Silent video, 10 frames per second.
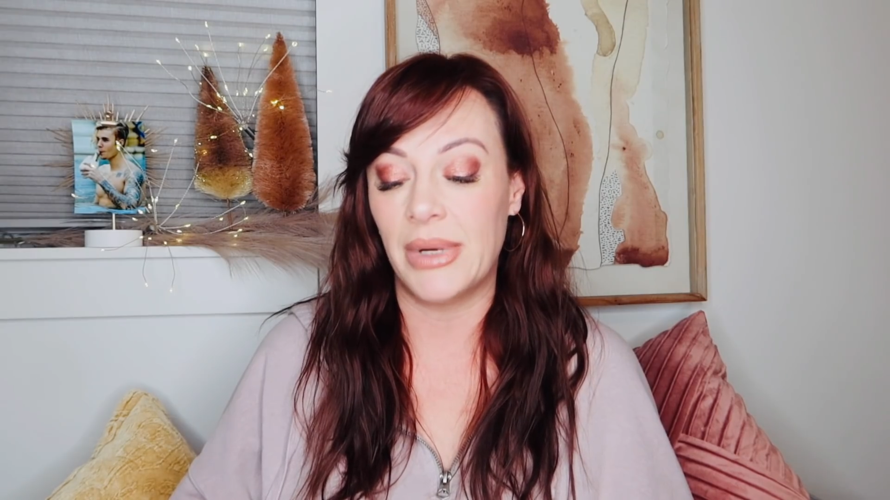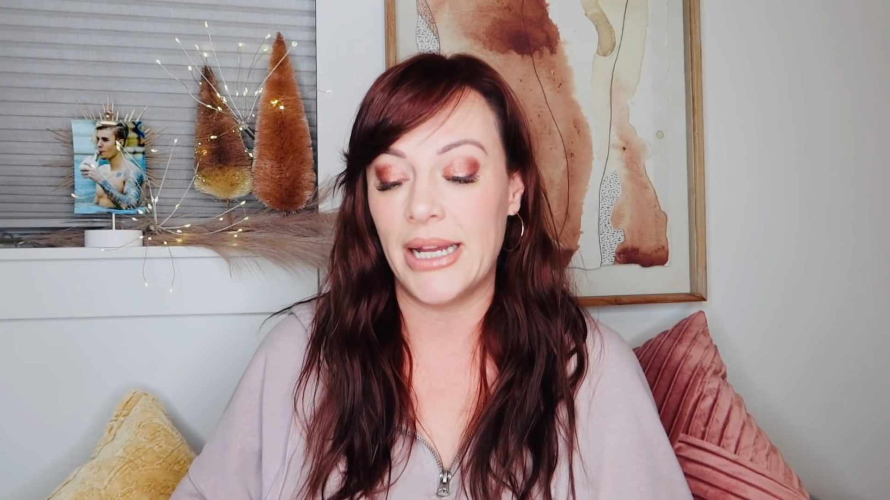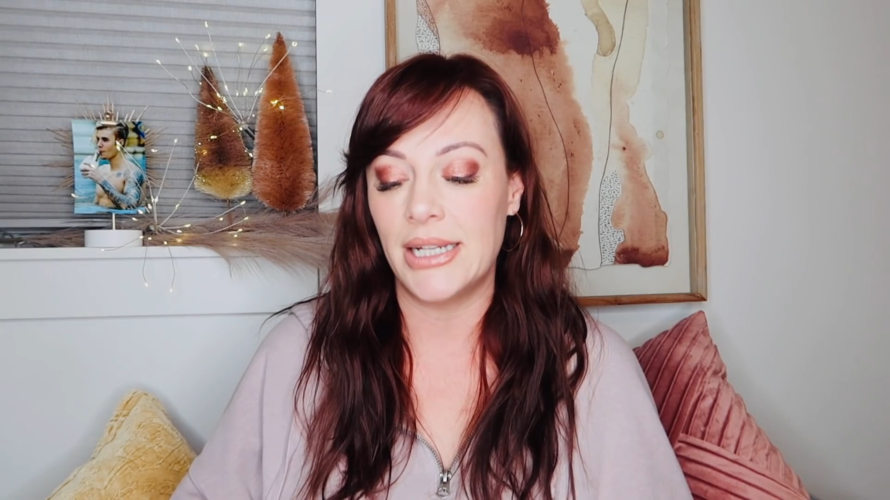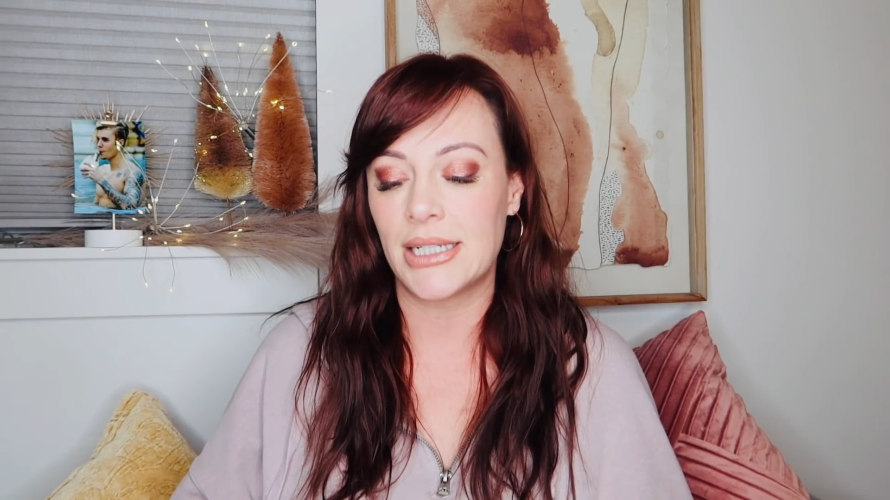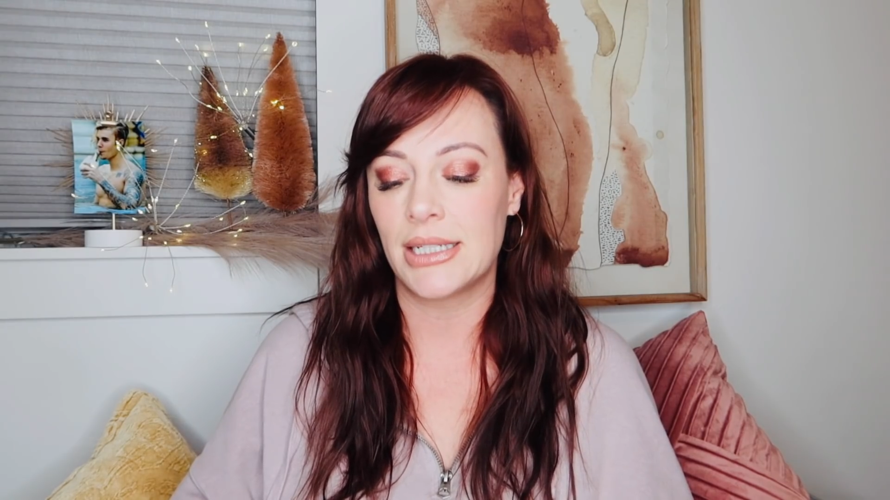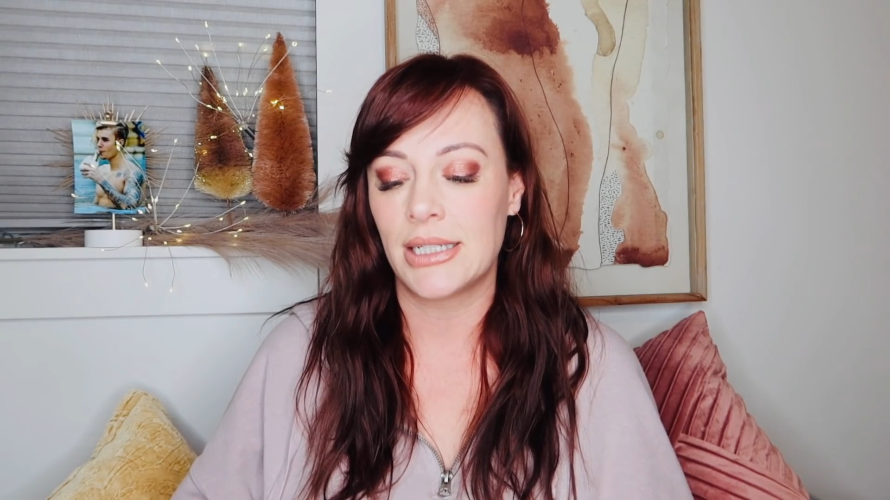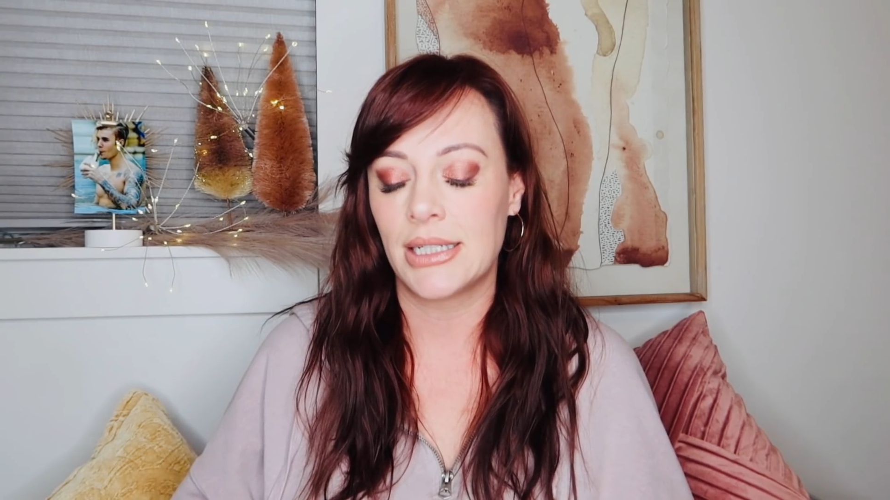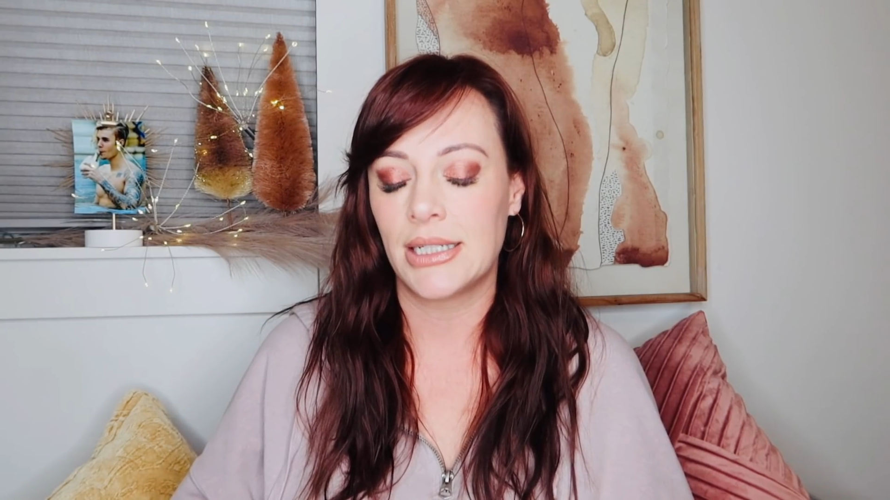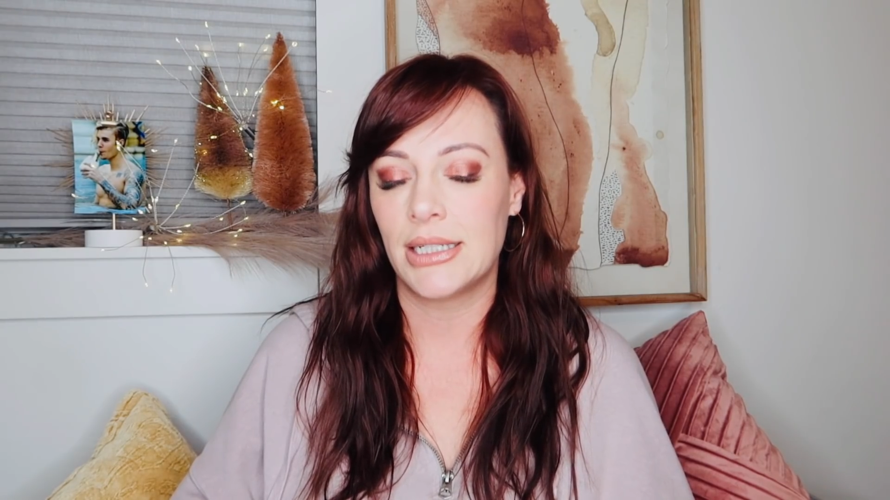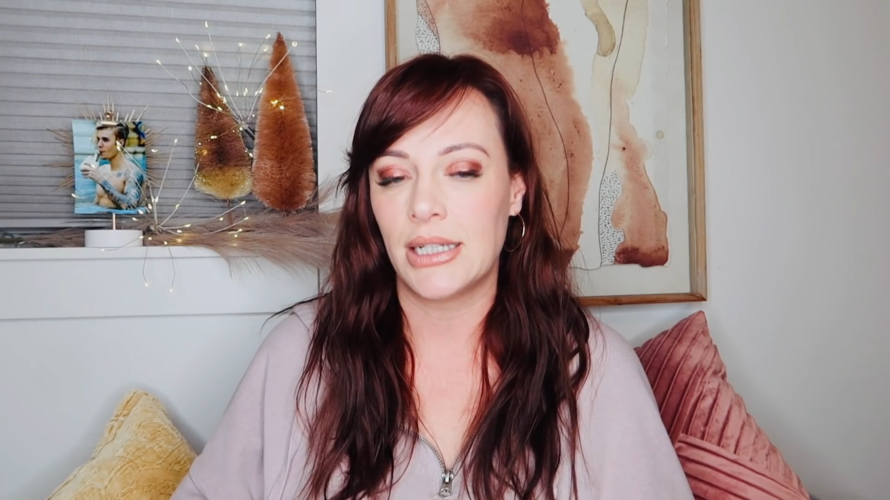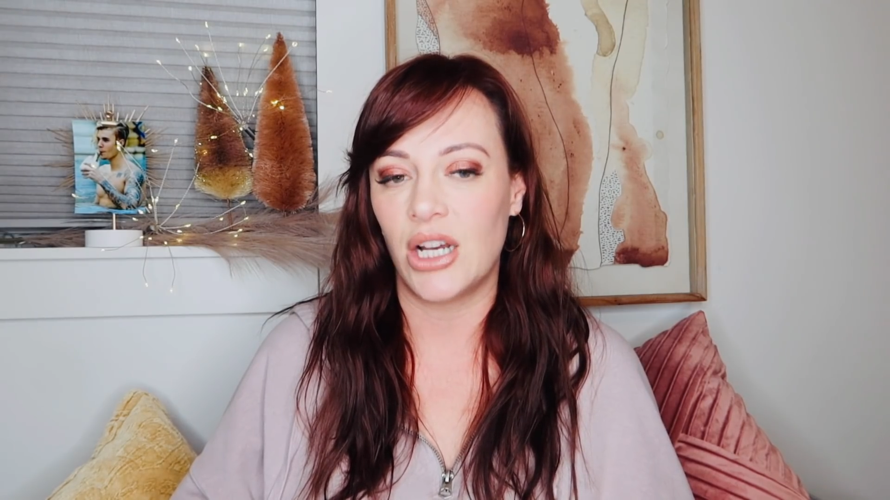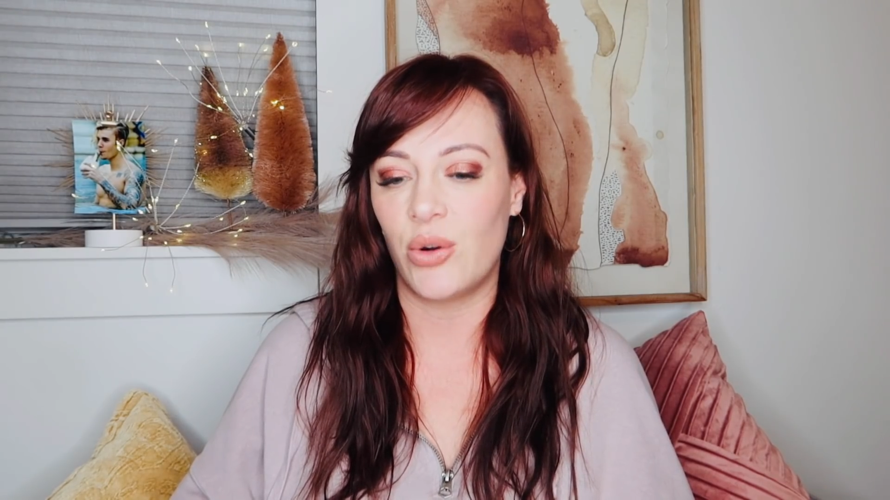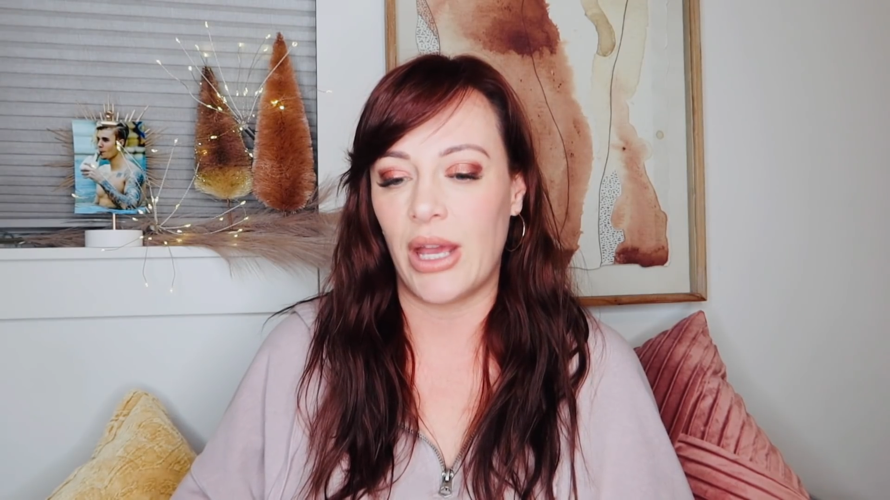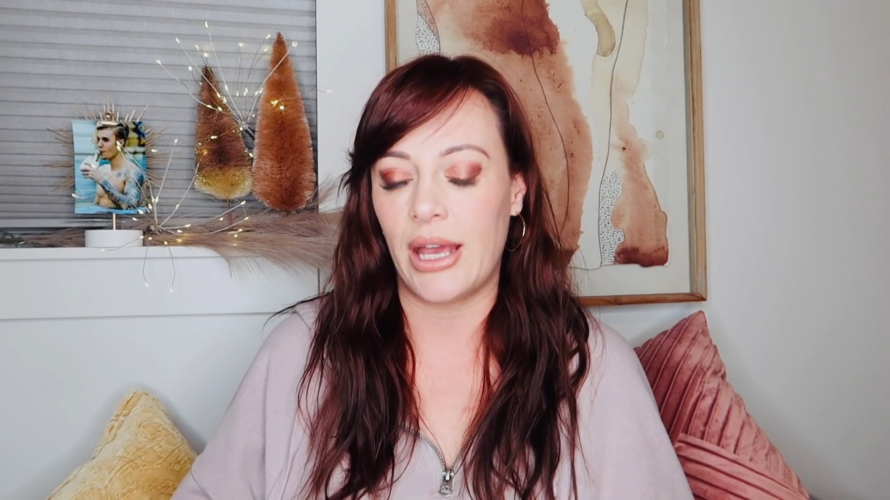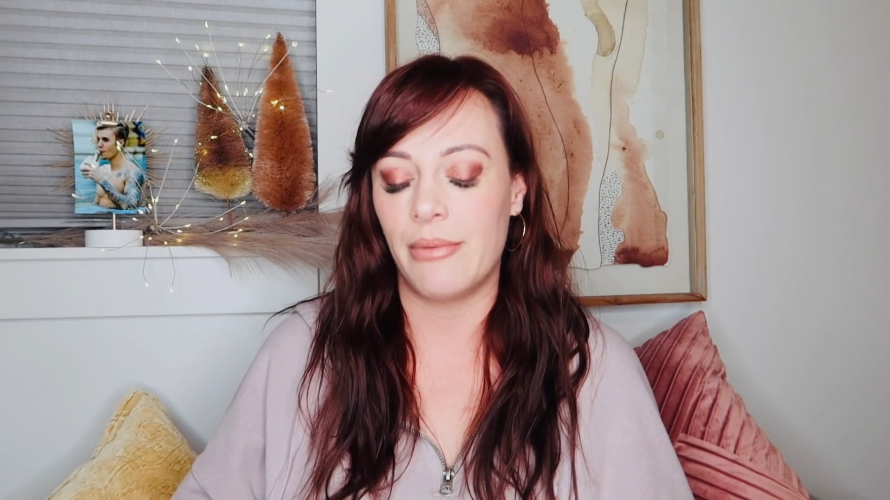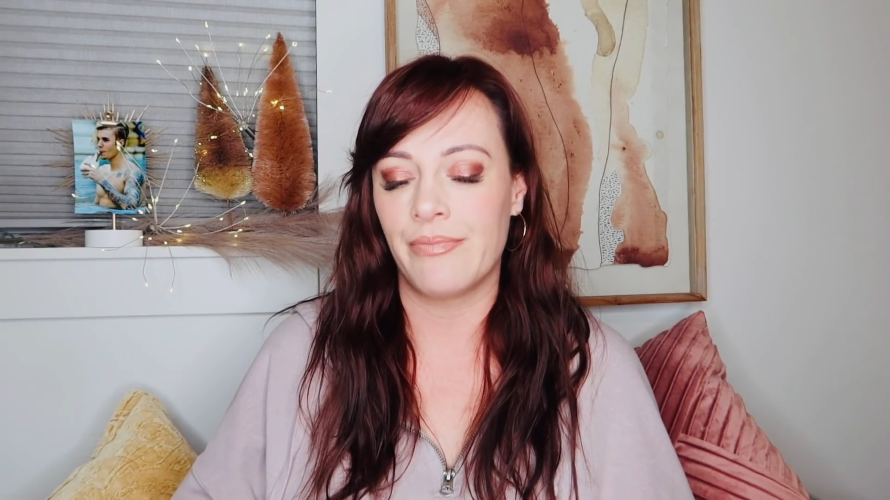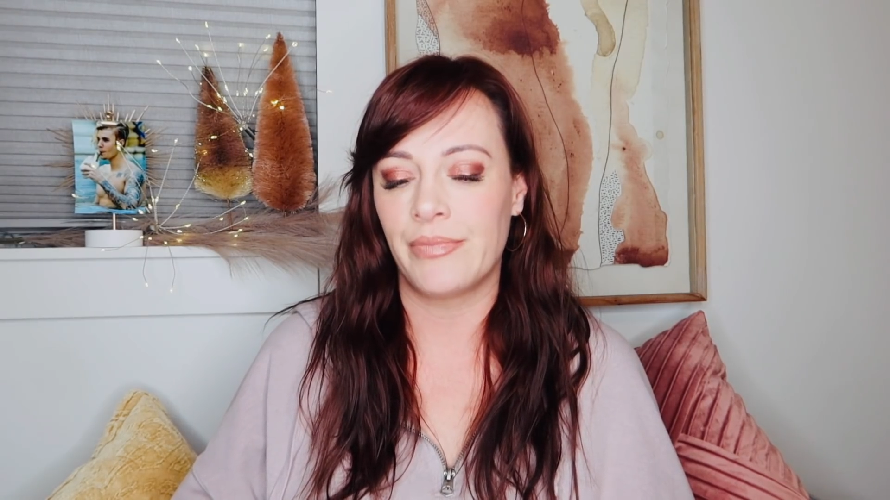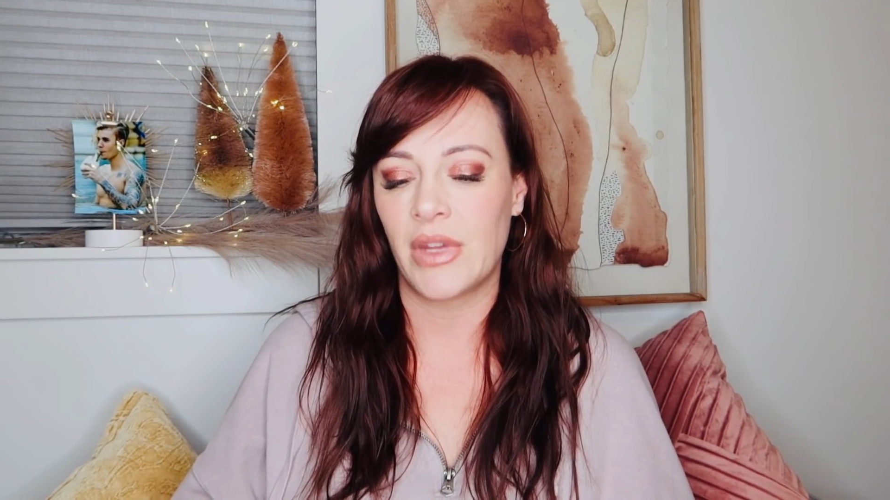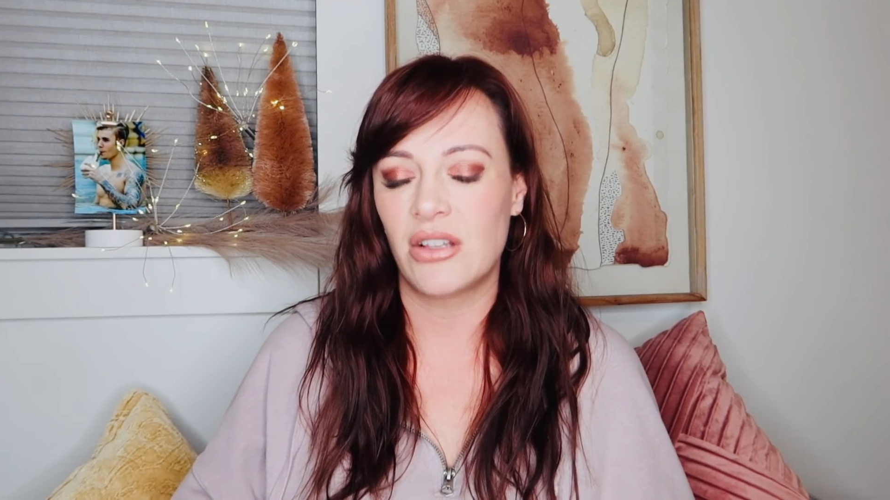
But, okay.